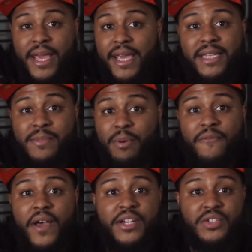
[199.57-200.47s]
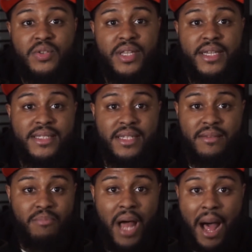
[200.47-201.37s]
he's a professional this
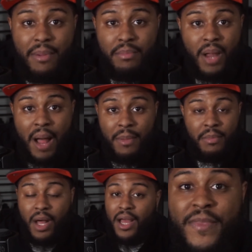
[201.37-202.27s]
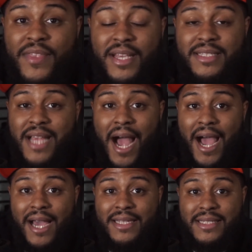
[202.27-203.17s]
and blah, blah, blah, blah, blah. These
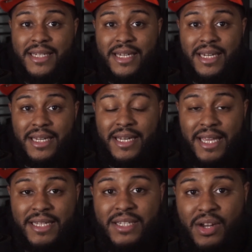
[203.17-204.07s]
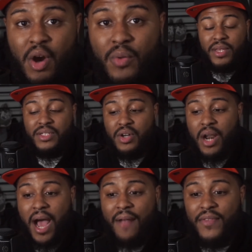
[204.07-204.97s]
guys need to go. These are
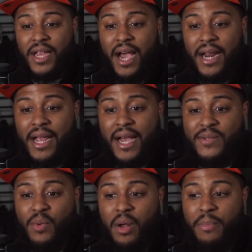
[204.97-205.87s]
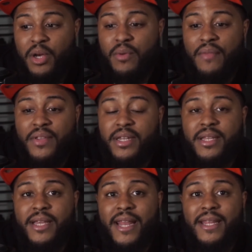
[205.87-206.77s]
not the kind of guys we want to build around. The,
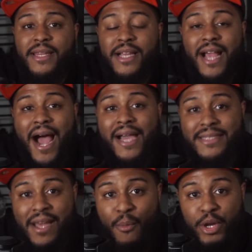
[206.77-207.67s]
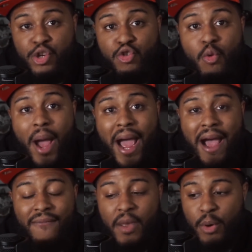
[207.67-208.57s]
the, and then the guys that we do
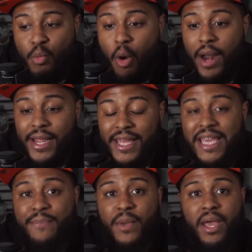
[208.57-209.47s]
have that we want to keep